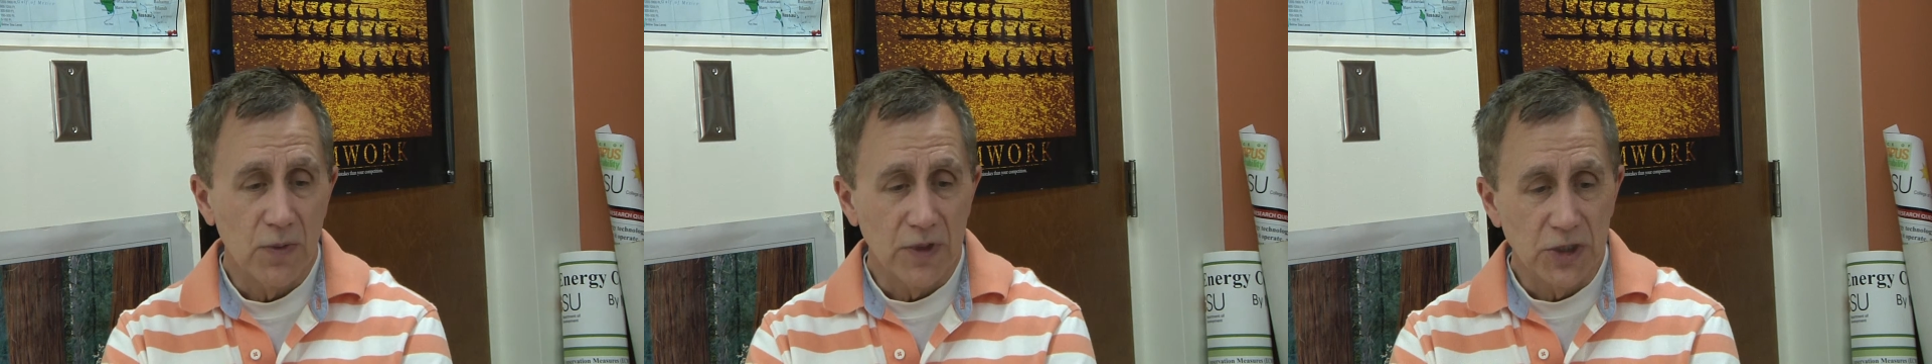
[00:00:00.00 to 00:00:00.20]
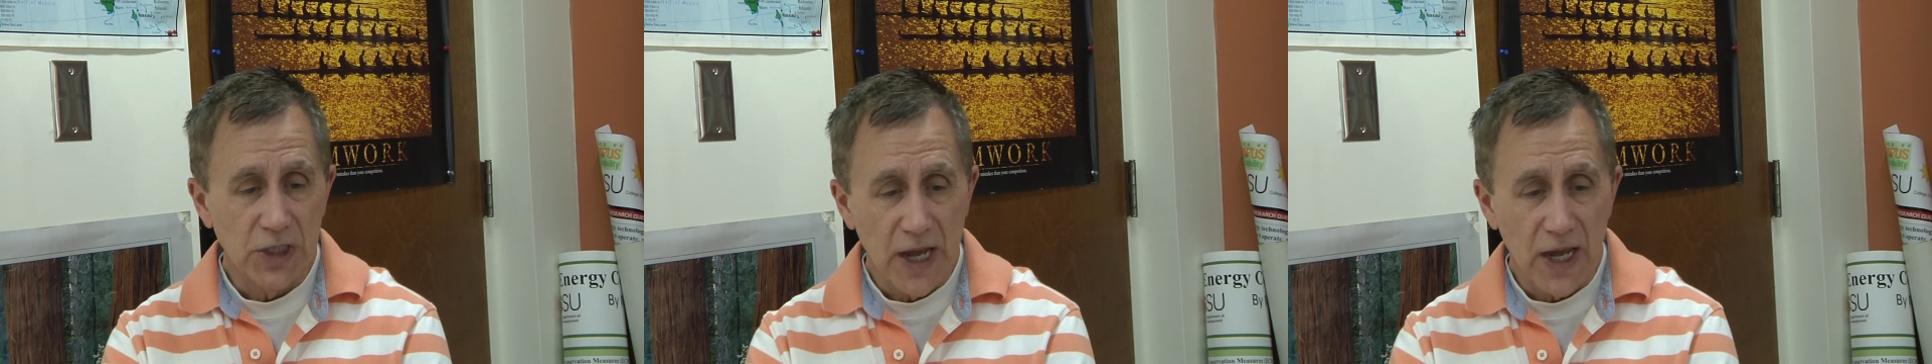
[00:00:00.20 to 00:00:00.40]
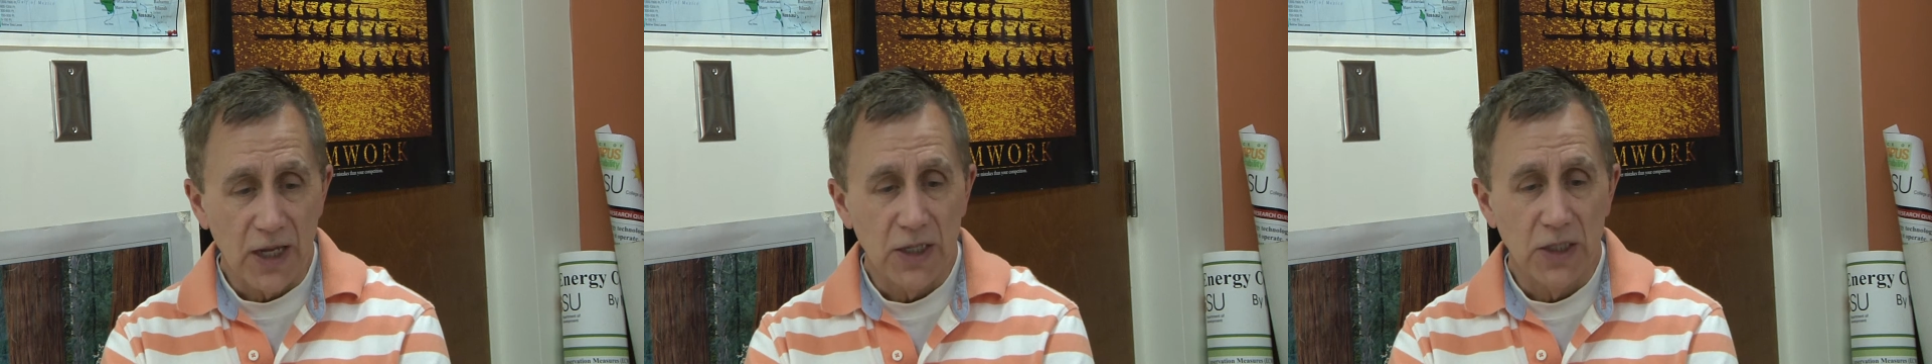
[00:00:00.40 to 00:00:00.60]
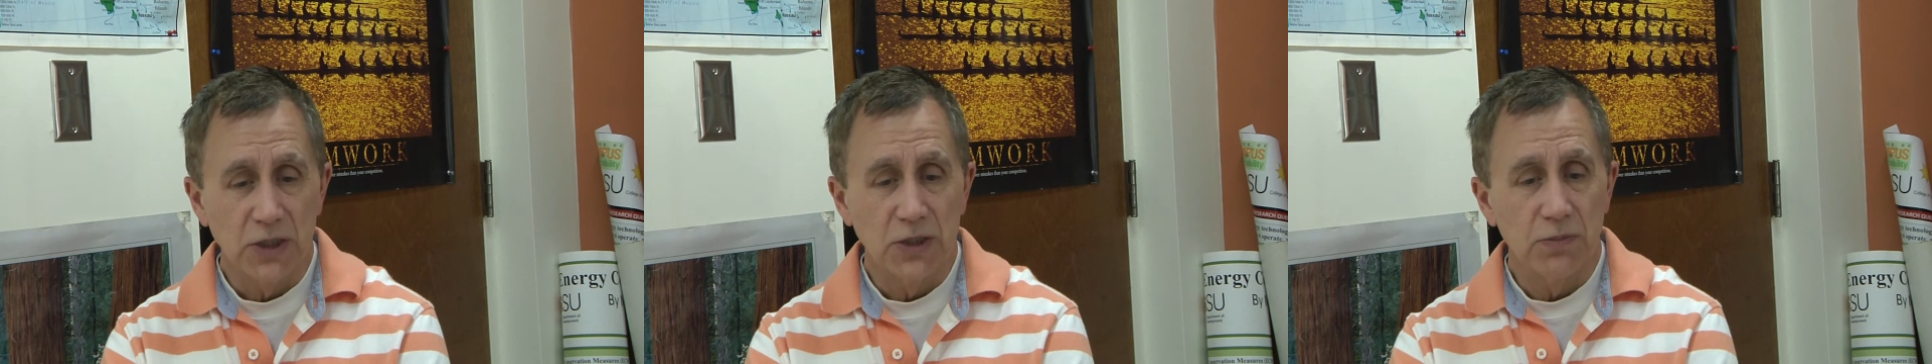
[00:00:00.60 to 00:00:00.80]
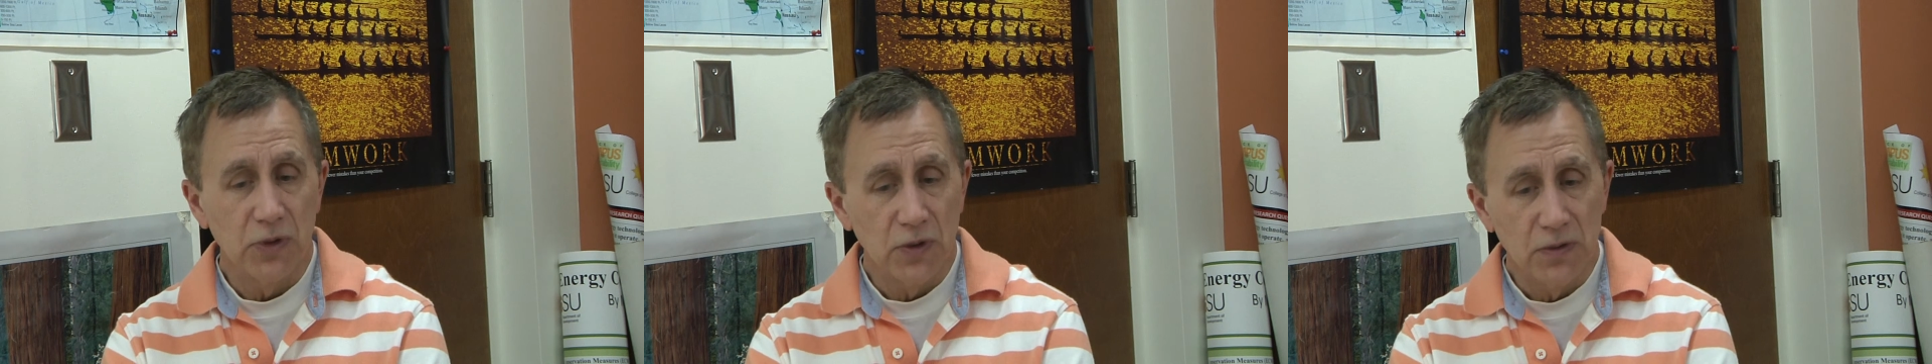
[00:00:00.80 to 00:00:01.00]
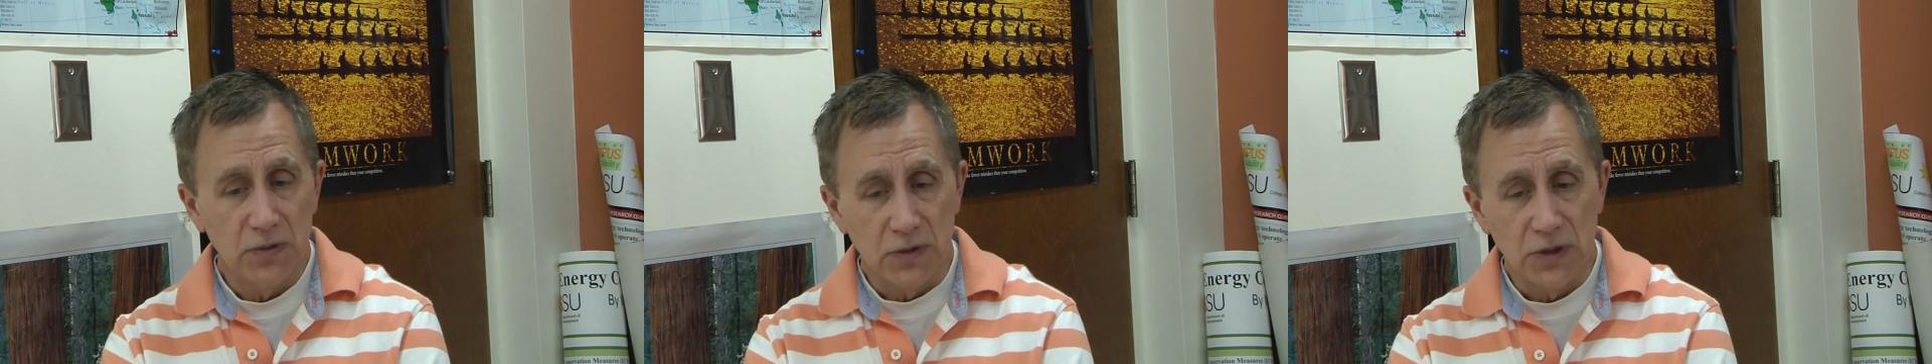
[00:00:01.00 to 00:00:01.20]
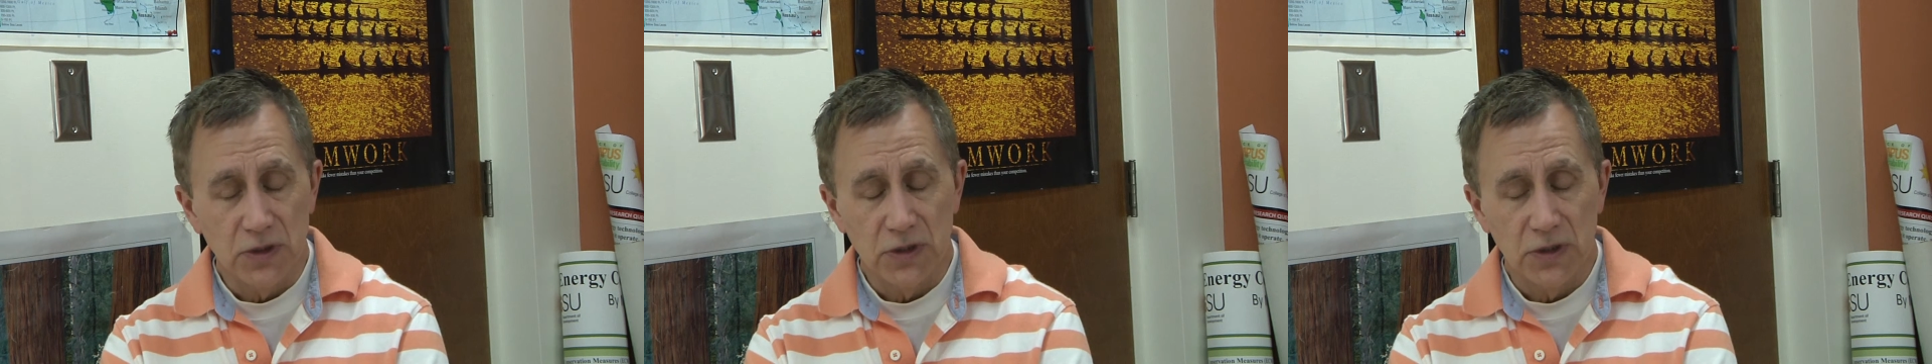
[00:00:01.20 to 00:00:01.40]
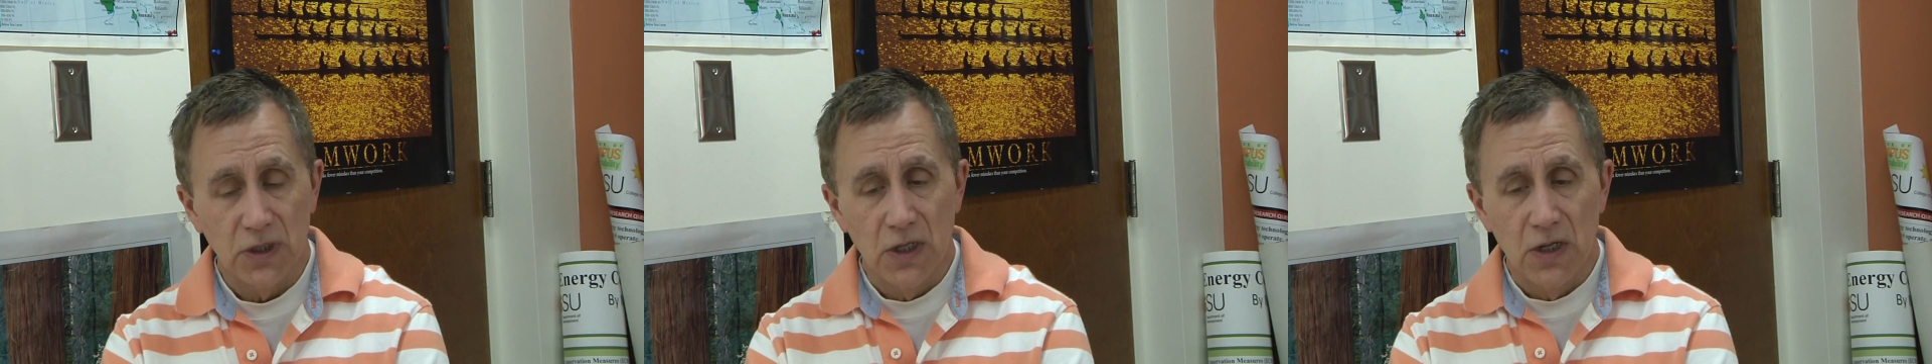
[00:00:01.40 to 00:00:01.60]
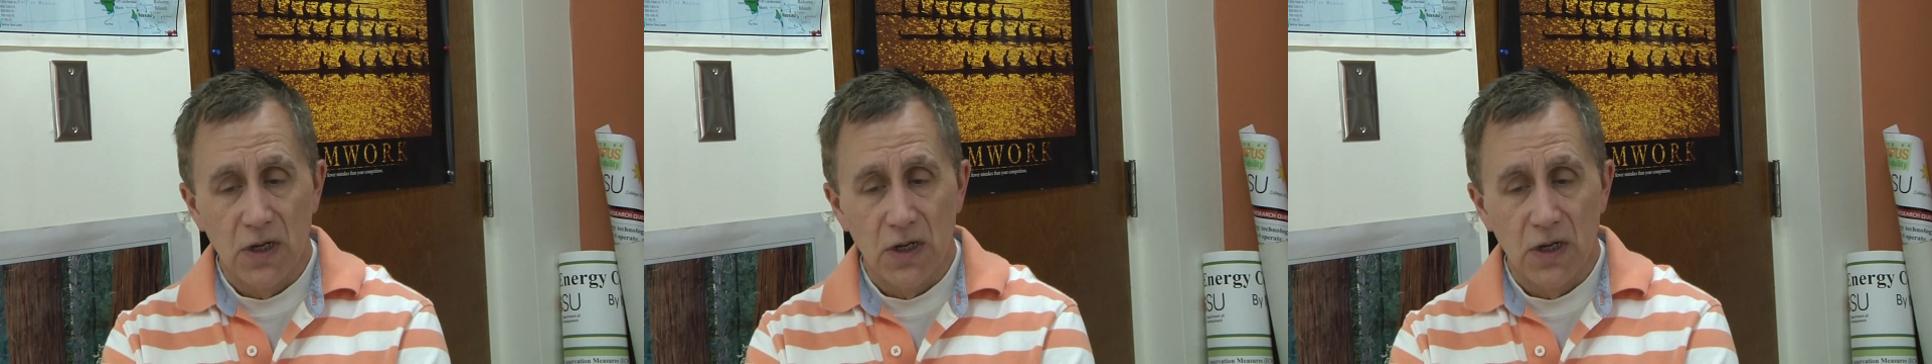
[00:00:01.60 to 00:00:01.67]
with jackets, boots,